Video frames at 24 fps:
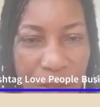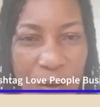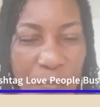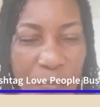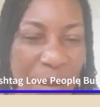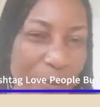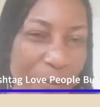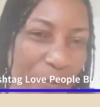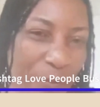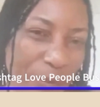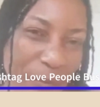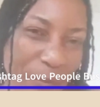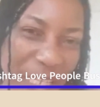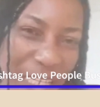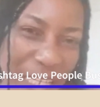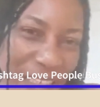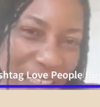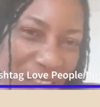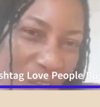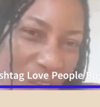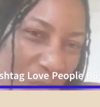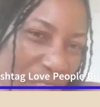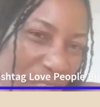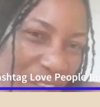Me, me
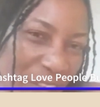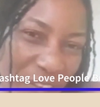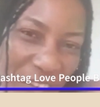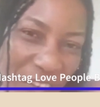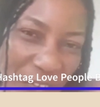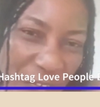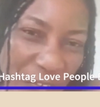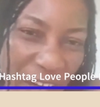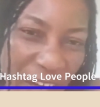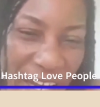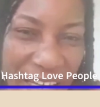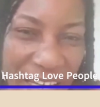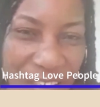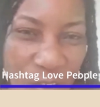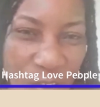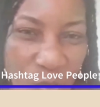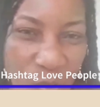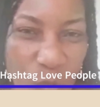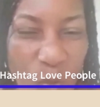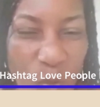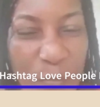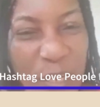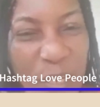then see how me clean from head to toe.